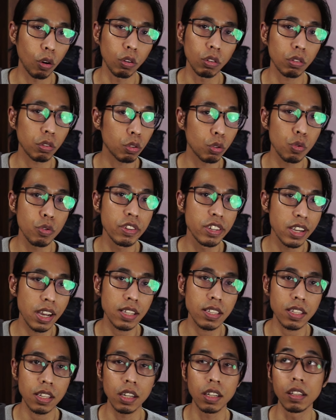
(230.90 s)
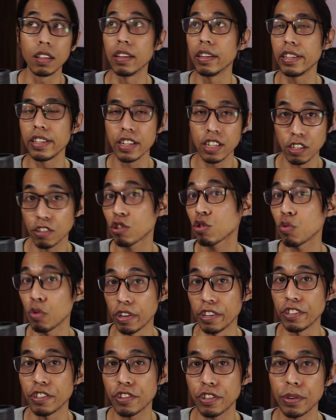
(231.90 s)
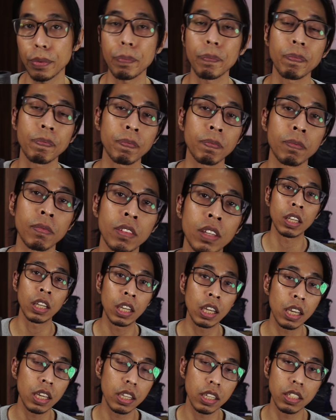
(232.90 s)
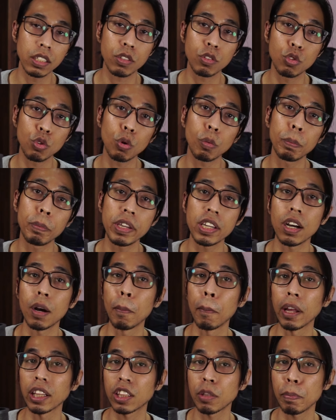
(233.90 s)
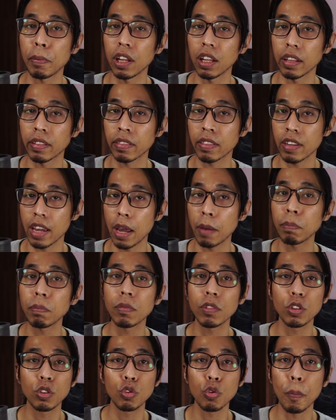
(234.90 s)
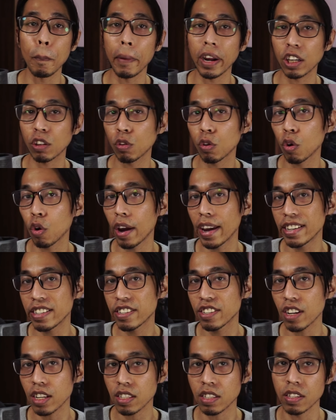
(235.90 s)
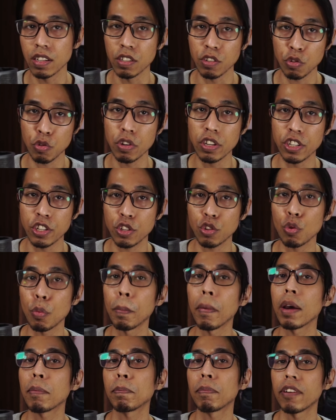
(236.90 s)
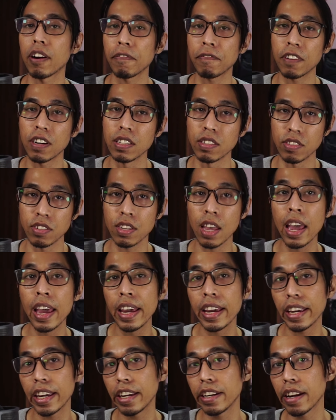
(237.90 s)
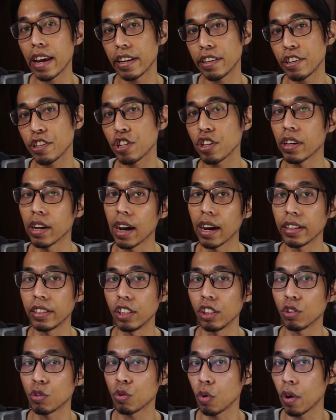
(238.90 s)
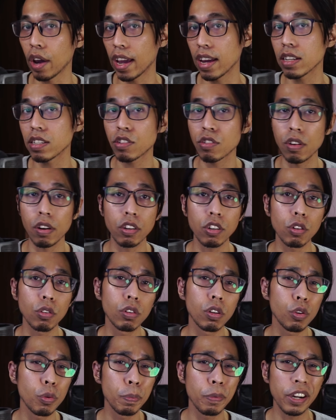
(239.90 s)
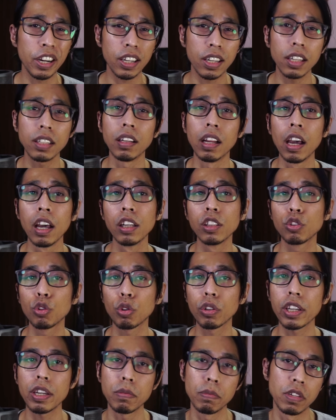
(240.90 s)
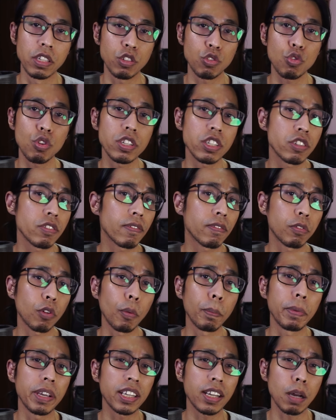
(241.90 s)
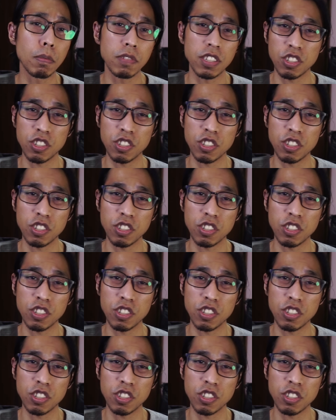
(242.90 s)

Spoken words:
or to just a linear switch. It took me a multiple attempt to micro adjust the switch to my preference. In addition, I need to add silicone lubricant to keep the switch from become